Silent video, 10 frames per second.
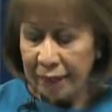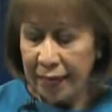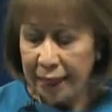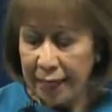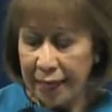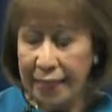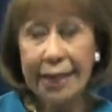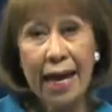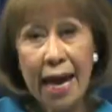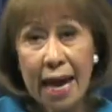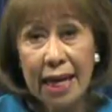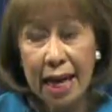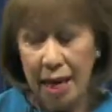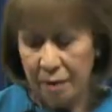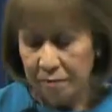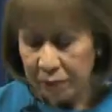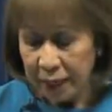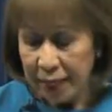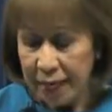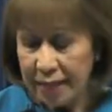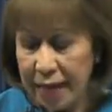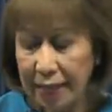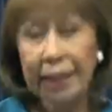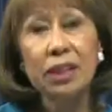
at 8 a.m., and that